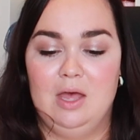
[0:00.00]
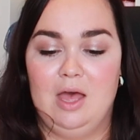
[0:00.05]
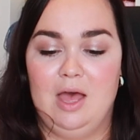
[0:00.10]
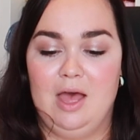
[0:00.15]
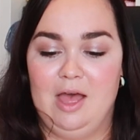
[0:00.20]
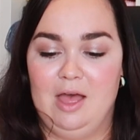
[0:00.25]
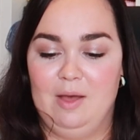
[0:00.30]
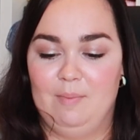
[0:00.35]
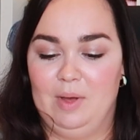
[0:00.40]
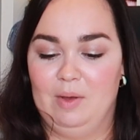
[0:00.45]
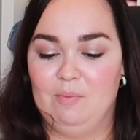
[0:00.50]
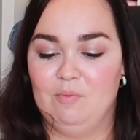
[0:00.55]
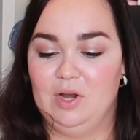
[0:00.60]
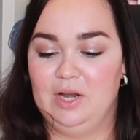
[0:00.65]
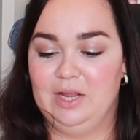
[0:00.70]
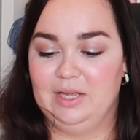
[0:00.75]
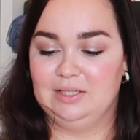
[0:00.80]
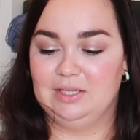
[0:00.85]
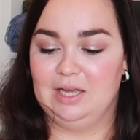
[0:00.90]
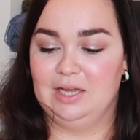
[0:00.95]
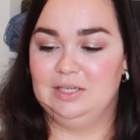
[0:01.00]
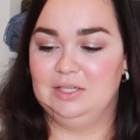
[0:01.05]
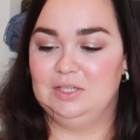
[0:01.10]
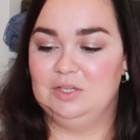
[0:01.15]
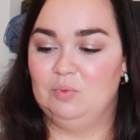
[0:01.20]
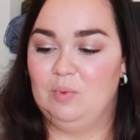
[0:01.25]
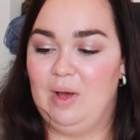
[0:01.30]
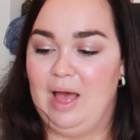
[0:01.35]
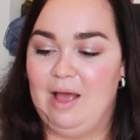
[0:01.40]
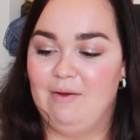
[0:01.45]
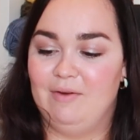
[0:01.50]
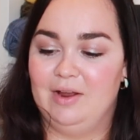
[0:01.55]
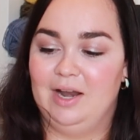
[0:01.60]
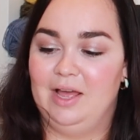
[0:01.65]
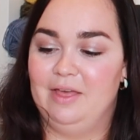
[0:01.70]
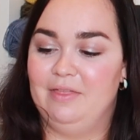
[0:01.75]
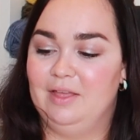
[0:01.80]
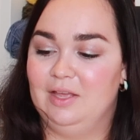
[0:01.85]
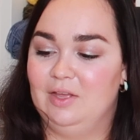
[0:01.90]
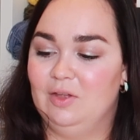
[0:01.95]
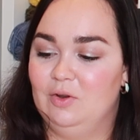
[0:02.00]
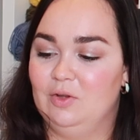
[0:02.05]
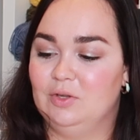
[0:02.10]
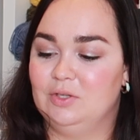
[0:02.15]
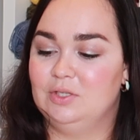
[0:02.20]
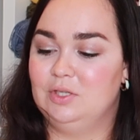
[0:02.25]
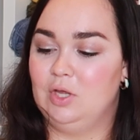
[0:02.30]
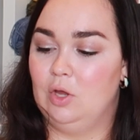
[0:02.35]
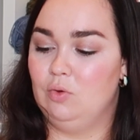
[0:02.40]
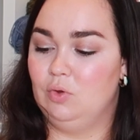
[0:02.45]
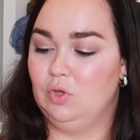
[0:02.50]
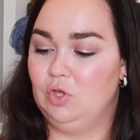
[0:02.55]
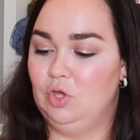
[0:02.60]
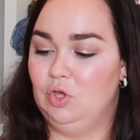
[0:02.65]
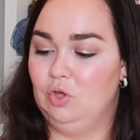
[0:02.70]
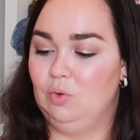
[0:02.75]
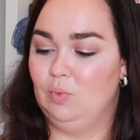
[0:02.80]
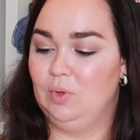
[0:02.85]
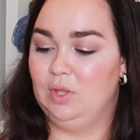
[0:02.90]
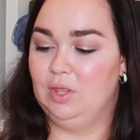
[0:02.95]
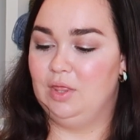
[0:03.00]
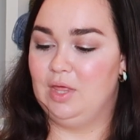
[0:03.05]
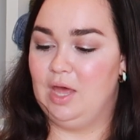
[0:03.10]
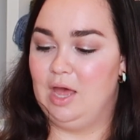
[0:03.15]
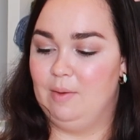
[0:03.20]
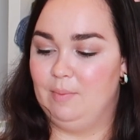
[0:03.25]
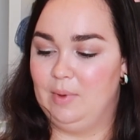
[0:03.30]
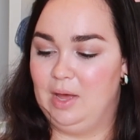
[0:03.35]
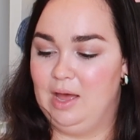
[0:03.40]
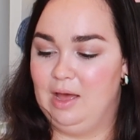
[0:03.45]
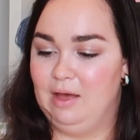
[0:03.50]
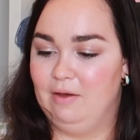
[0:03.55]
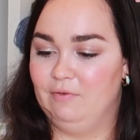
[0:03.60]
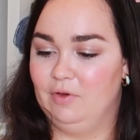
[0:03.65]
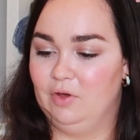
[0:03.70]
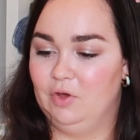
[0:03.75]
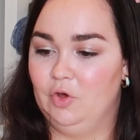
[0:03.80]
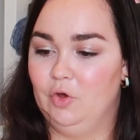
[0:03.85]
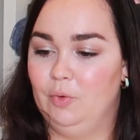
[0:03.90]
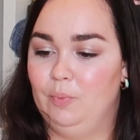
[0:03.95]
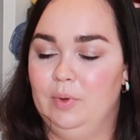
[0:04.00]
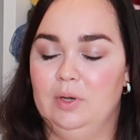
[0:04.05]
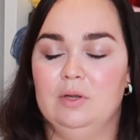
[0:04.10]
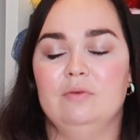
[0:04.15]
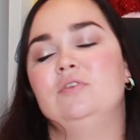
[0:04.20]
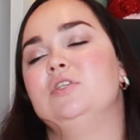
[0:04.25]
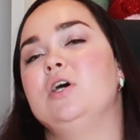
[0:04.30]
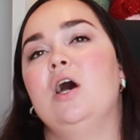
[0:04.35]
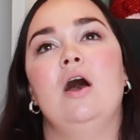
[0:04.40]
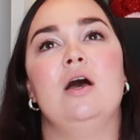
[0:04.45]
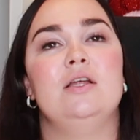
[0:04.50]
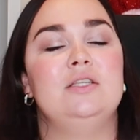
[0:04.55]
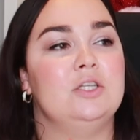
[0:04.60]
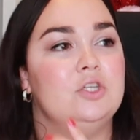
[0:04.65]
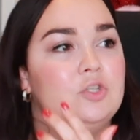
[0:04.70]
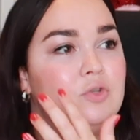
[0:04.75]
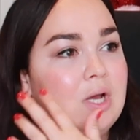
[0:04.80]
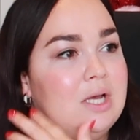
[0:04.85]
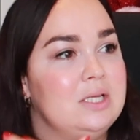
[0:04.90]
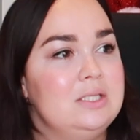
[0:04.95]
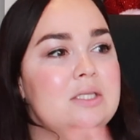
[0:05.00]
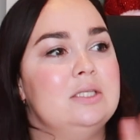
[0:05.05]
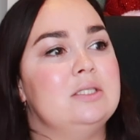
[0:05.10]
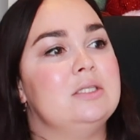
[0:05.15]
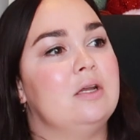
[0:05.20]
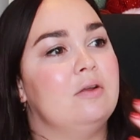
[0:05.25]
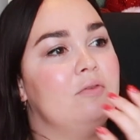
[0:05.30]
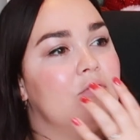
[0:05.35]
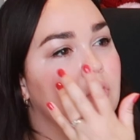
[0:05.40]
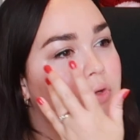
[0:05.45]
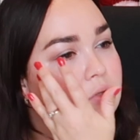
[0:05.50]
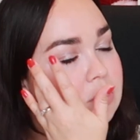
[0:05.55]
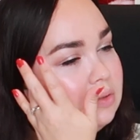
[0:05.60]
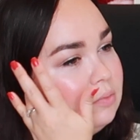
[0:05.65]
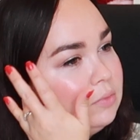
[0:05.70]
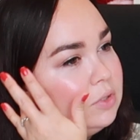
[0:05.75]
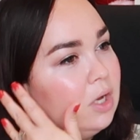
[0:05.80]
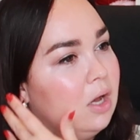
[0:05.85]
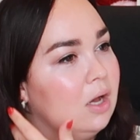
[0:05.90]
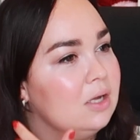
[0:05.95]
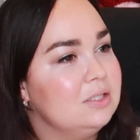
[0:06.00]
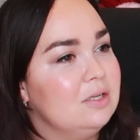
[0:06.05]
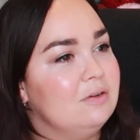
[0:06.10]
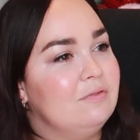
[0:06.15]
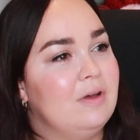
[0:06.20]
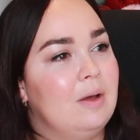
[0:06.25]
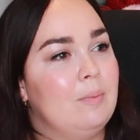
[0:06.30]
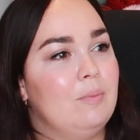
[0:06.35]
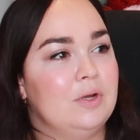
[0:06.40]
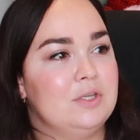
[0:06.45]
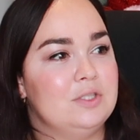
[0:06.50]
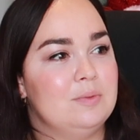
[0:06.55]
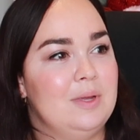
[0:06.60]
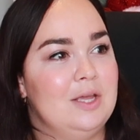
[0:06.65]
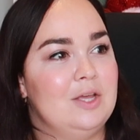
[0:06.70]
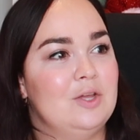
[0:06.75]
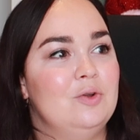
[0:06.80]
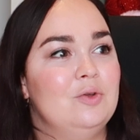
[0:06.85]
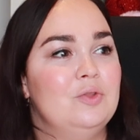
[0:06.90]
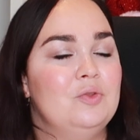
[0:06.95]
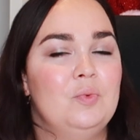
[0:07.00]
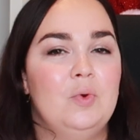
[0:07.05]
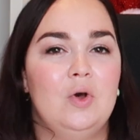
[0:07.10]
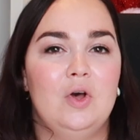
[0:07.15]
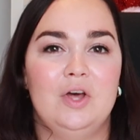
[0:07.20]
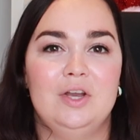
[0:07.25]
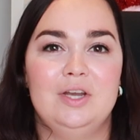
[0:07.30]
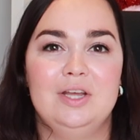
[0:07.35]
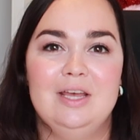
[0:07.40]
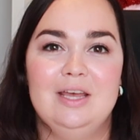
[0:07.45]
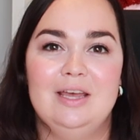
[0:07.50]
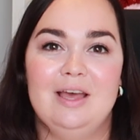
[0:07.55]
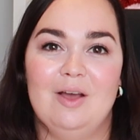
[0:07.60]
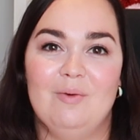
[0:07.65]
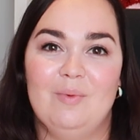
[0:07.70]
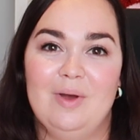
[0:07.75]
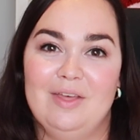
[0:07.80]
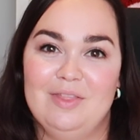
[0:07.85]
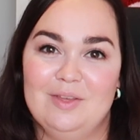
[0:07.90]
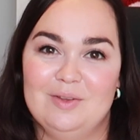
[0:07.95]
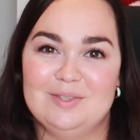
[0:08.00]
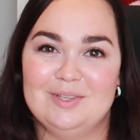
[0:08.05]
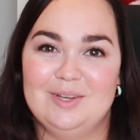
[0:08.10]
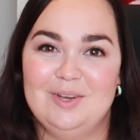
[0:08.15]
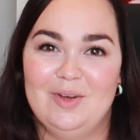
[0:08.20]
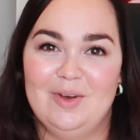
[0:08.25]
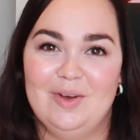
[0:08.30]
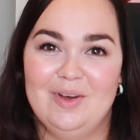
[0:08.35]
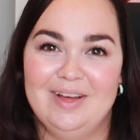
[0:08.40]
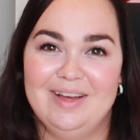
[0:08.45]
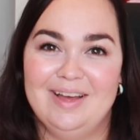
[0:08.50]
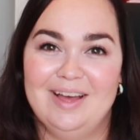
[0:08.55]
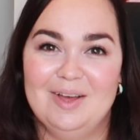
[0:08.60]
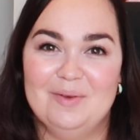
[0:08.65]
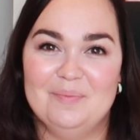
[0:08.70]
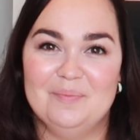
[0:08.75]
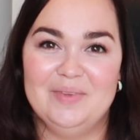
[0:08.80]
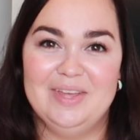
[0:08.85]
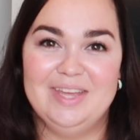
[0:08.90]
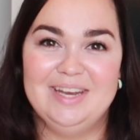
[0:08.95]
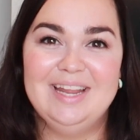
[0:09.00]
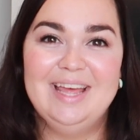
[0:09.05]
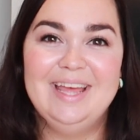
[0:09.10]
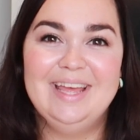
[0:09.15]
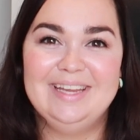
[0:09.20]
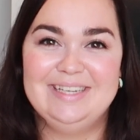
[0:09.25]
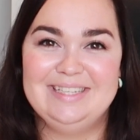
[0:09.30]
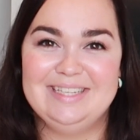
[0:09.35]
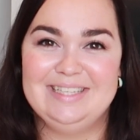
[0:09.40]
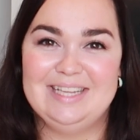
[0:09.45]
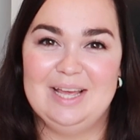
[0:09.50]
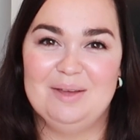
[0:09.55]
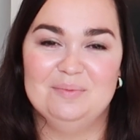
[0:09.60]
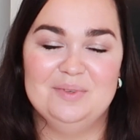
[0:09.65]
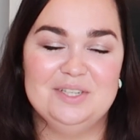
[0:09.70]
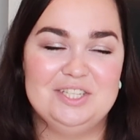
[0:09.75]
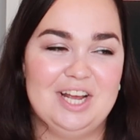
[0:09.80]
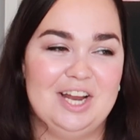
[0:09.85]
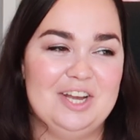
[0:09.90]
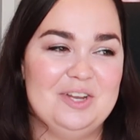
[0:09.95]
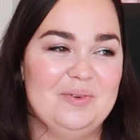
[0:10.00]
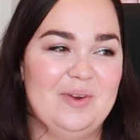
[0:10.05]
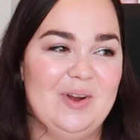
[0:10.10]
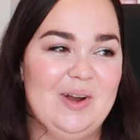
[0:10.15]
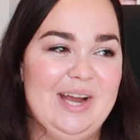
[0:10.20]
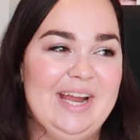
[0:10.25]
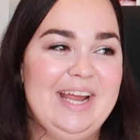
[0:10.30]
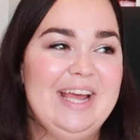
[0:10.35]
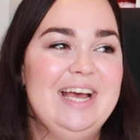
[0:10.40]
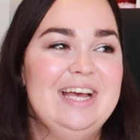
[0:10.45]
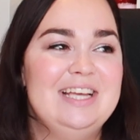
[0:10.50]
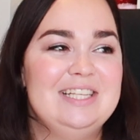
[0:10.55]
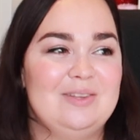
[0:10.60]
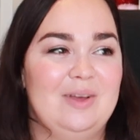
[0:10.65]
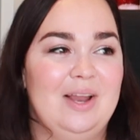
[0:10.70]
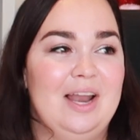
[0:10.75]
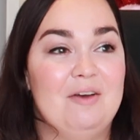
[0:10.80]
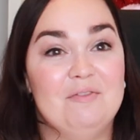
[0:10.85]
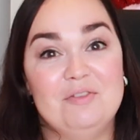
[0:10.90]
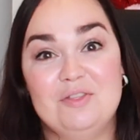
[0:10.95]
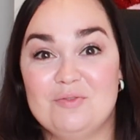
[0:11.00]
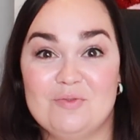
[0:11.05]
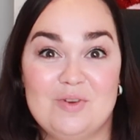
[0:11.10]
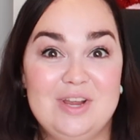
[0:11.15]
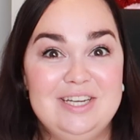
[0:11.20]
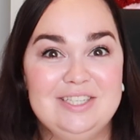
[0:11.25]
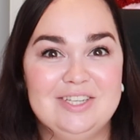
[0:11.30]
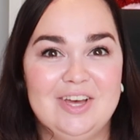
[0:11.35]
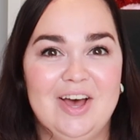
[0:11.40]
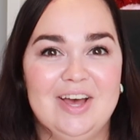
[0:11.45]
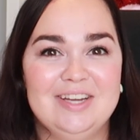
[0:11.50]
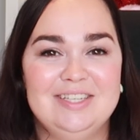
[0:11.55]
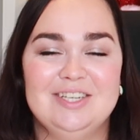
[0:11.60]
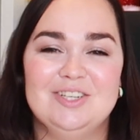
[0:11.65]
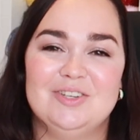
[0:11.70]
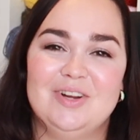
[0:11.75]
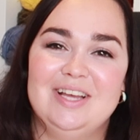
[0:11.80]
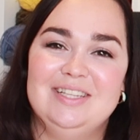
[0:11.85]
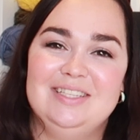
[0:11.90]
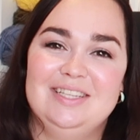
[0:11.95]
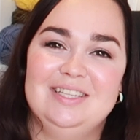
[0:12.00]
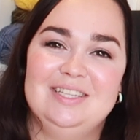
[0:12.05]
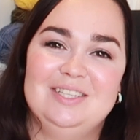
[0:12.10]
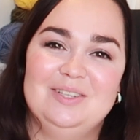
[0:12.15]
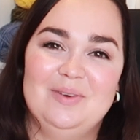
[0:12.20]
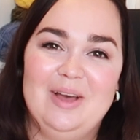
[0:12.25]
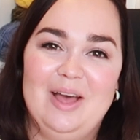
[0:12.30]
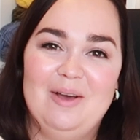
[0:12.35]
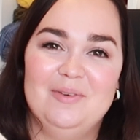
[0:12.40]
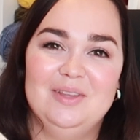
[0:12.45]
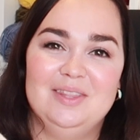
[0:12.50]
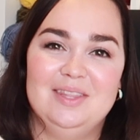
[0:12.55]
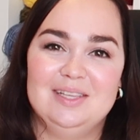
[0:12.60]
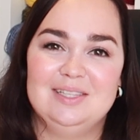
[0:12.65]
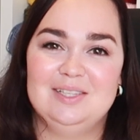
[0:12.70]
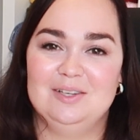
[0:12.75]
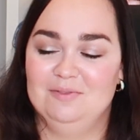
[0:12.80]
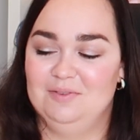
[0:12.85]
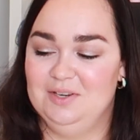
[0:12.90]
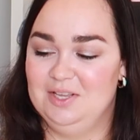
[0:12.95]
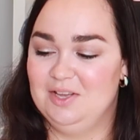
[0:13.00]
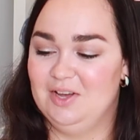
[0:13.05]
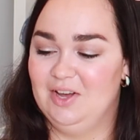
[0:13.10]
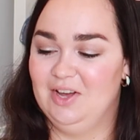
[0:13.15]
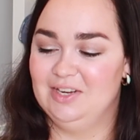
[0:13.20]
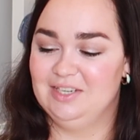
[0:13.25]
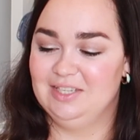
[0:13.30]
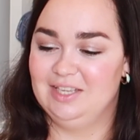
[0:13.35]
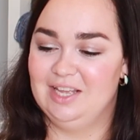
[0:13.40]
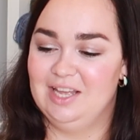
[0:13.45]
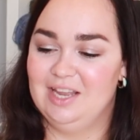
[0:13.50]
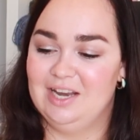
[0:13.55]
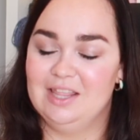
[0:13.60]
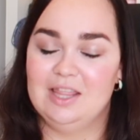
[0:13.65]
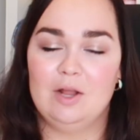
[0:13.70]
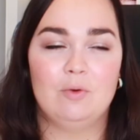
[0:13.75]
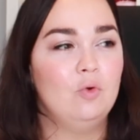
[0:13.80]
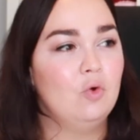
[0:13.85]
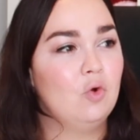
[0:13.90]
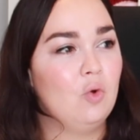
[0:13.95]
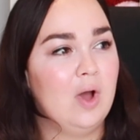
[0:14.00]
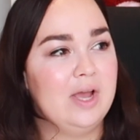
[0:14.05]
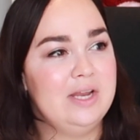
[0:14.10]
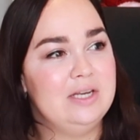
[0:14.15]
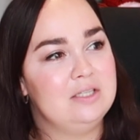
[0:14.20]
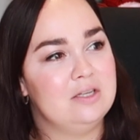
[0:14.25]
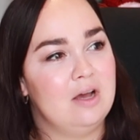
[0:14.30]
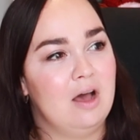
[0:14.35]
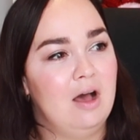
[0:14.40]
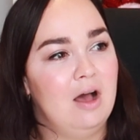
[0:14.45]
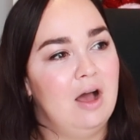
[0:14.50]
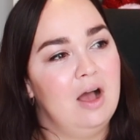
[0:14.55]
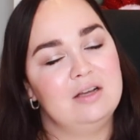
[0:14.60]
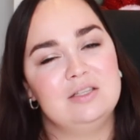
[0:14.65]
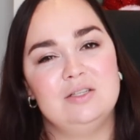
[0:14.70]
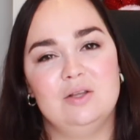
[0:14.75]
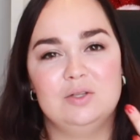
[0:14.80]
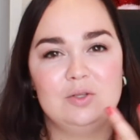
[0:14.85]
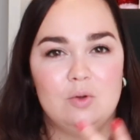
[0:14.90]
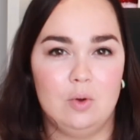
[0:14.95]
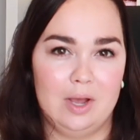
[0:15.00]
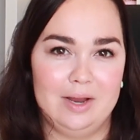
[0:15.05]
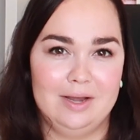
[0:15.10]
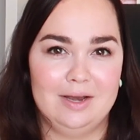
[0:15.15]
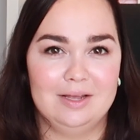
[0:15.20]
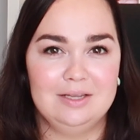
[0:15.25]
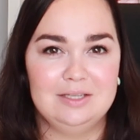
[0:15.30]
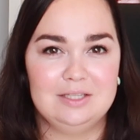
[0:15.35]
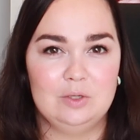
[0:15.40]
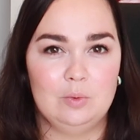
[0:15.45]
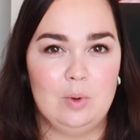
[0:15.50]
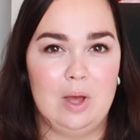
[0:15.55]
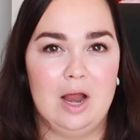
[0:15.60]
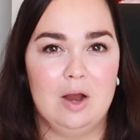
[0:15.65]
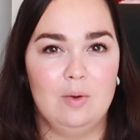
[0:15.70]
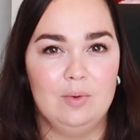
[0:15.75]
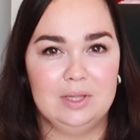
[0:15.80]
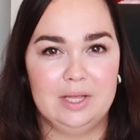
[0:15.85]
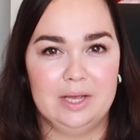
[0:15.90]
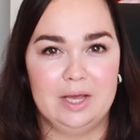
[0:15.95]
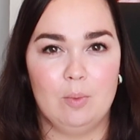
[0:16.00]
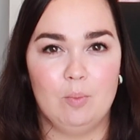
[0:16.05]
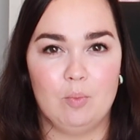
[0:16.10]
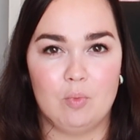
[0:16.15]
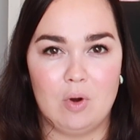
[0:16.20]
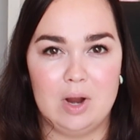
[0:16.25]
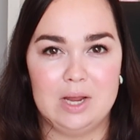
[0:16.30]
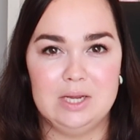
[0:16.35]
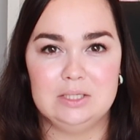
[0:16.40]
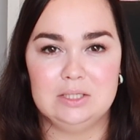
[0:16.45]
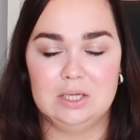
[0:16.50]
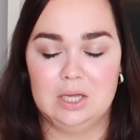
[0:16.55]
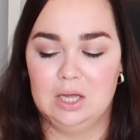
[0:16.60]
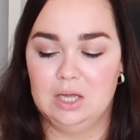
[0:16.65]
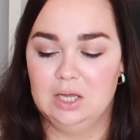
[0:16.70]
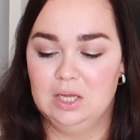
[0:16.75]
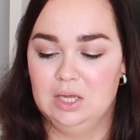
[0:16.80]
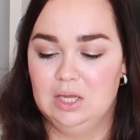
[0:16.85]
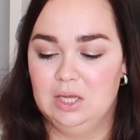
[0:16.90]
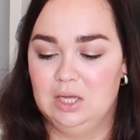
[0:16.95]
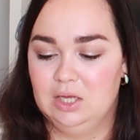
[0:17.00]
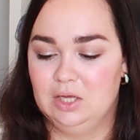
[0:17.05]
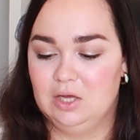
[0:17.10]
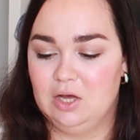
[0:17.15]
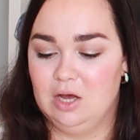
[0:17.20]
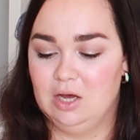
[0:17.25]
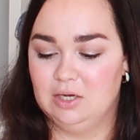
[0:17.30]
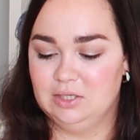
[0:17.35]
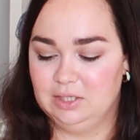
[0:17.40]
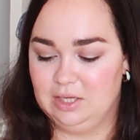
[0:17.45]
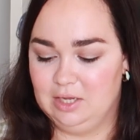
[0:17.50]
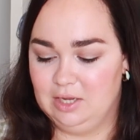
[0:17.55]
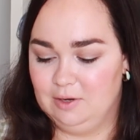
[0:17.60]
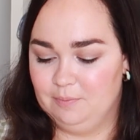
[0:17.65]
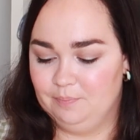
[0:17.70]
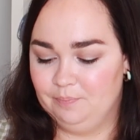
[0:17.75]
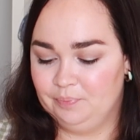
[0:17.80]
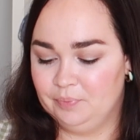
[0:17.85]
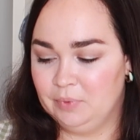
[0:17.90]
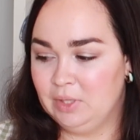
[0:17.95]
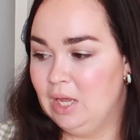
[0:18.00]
I'm really excited to wear it. Like, I think it looks so cute with I have a couple of tartan dresses, and I've got some tartan fabric to make another one. I wear those a lot in December, January, so I'll have 3 tartan dresses to wear with this lovely cardigan, and they're all quite dark, so it's quite nice to wear it with like a brighter cardigan.